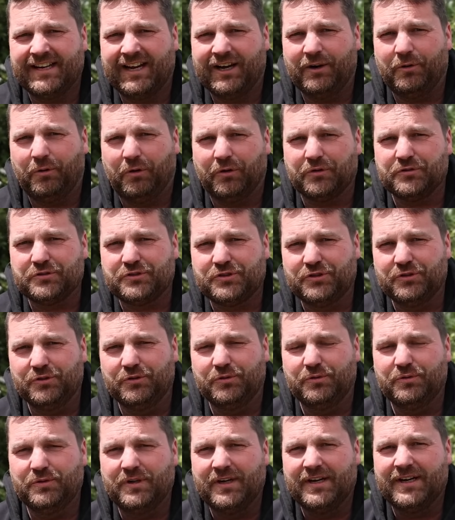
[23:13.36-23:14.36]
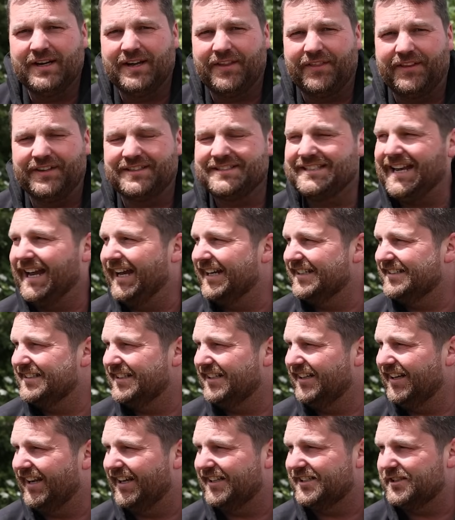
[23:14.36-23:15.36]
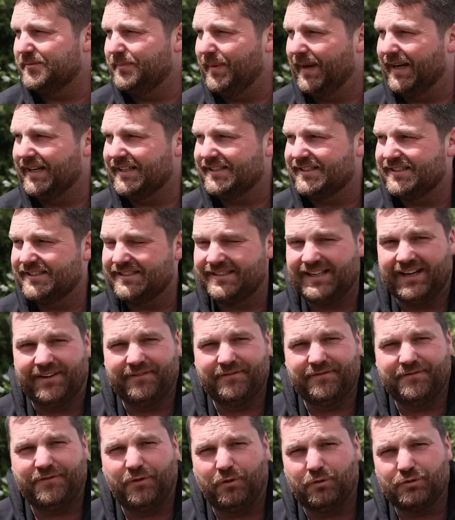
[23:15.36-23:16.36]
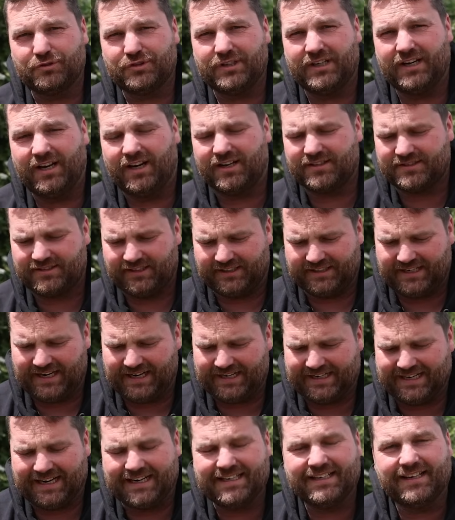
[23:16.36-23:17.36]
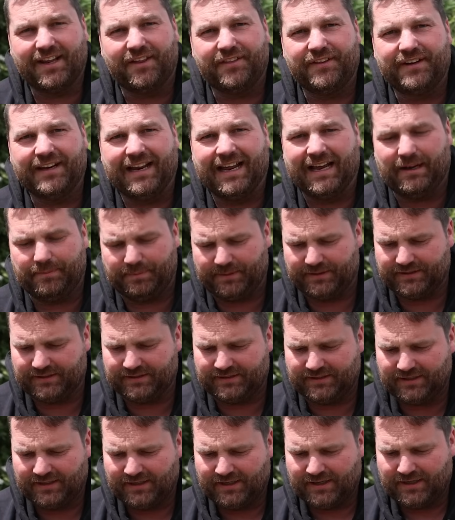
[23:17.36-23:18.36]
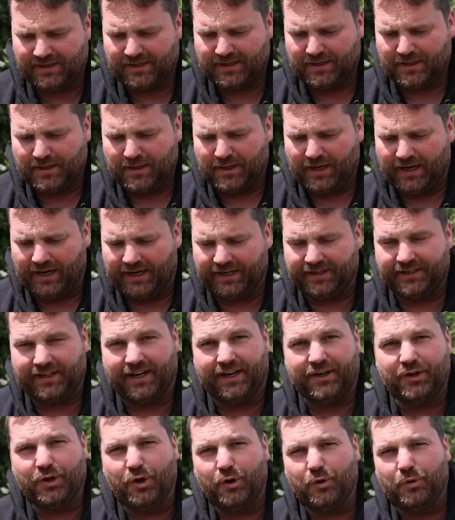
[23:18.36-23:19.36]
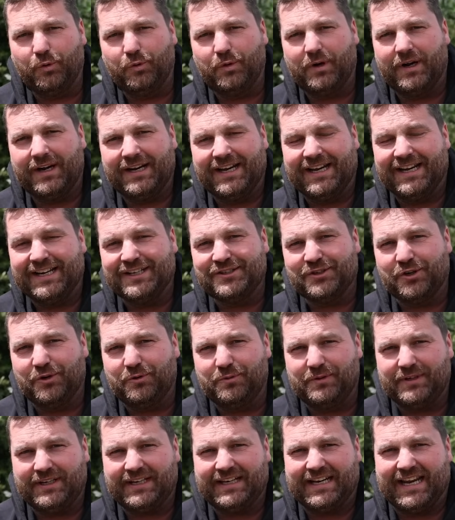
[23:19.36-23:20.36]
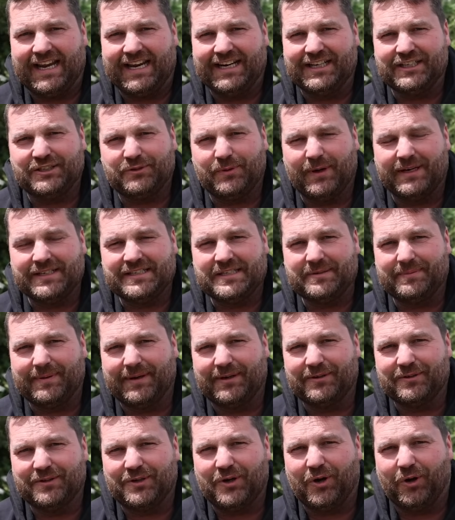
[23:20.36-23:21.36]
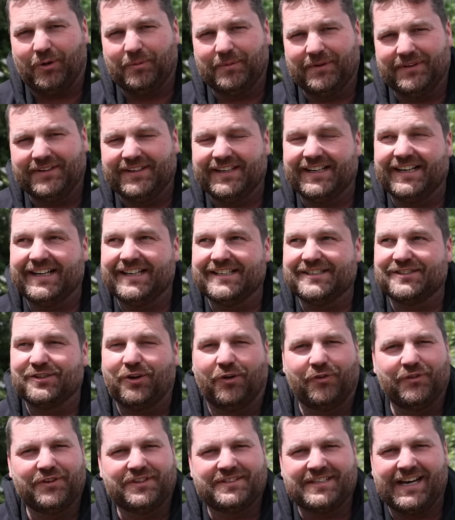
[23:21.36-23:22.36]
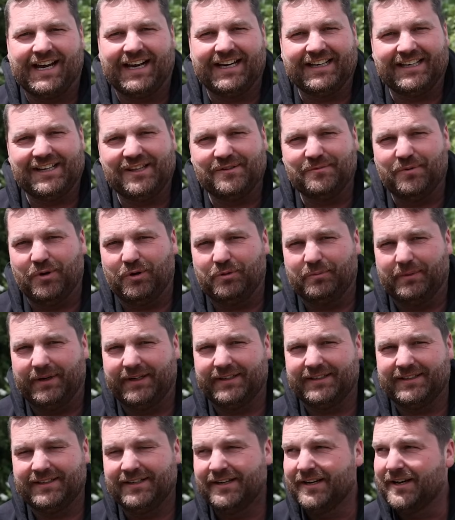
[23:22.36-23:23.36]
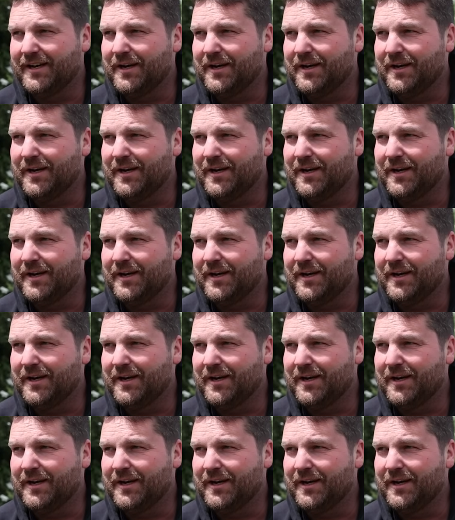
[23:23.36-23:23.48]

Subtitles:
now on to the tactical aspects. As I said, unfortunately last night, yet again, nothing happened. And I know it is only a £20 common that is on the tally at the moment,